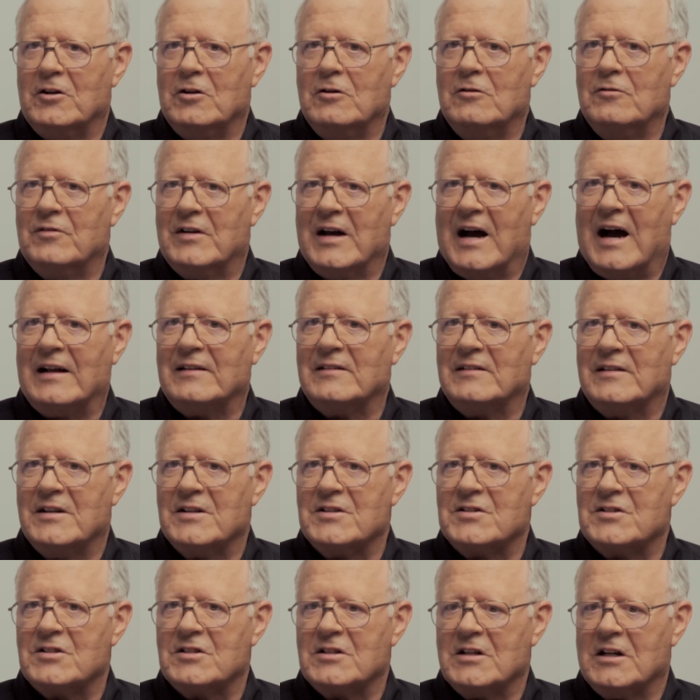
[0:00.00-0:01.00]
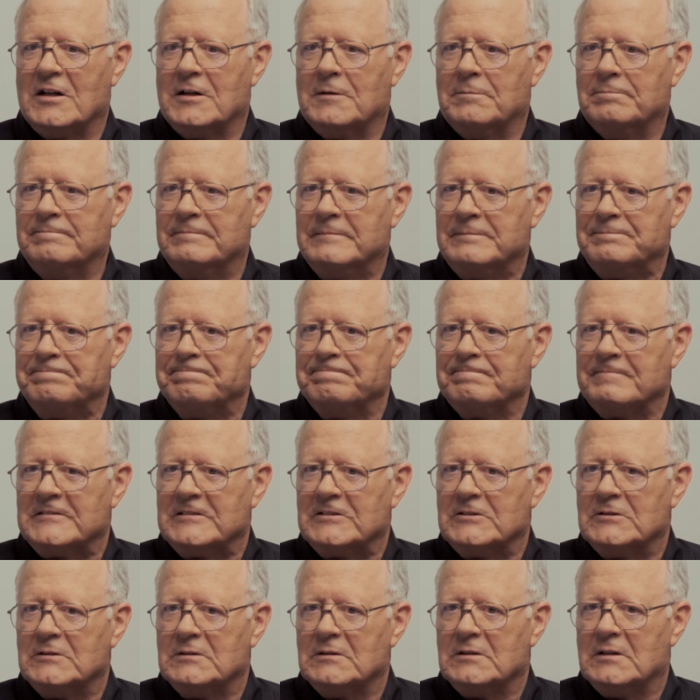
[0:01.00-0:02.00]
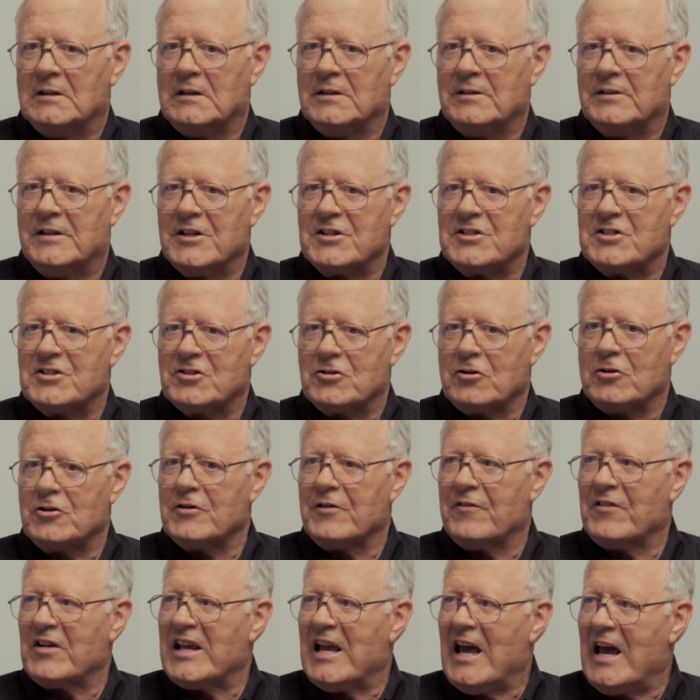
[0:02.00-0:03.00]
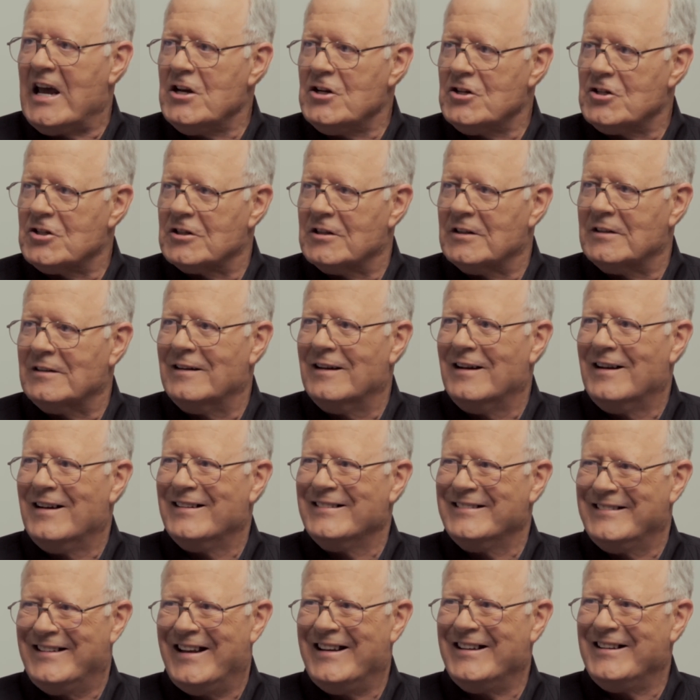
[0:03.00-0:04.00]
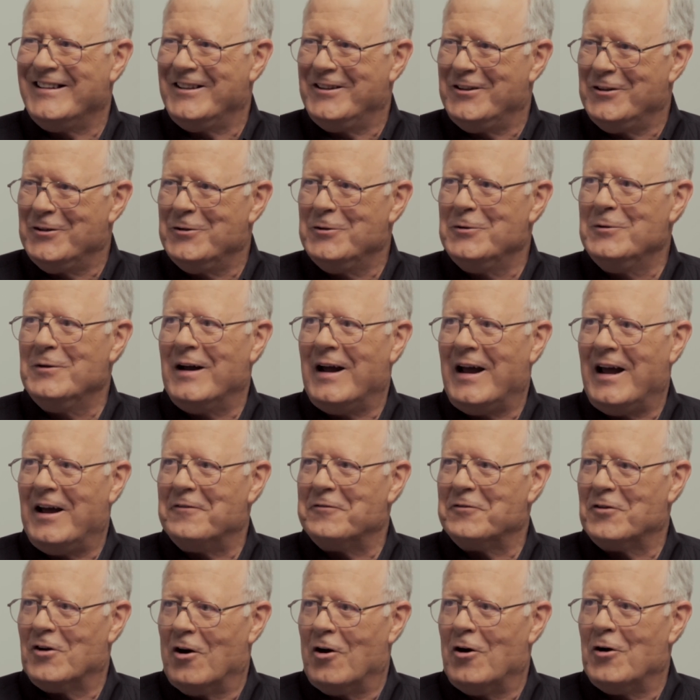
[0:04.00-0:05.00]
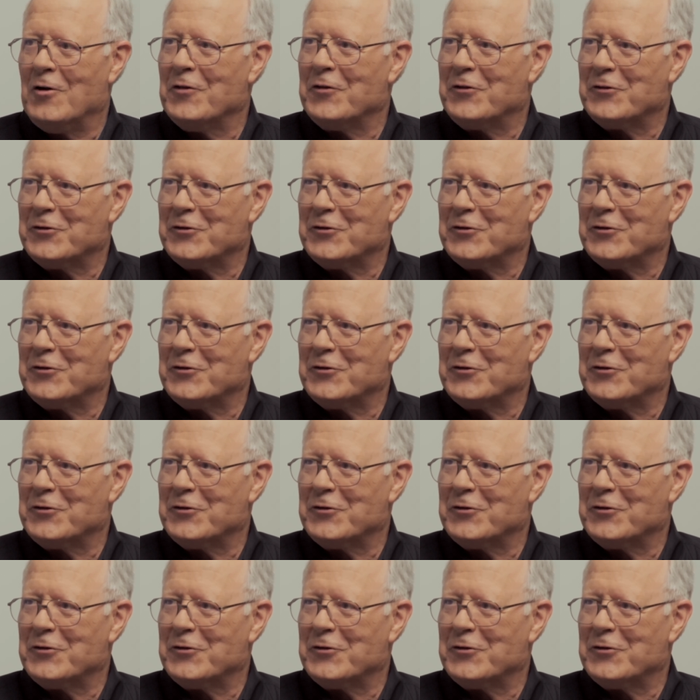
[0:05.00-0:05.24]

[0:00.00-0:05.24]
you've got this um, this certification that you have gone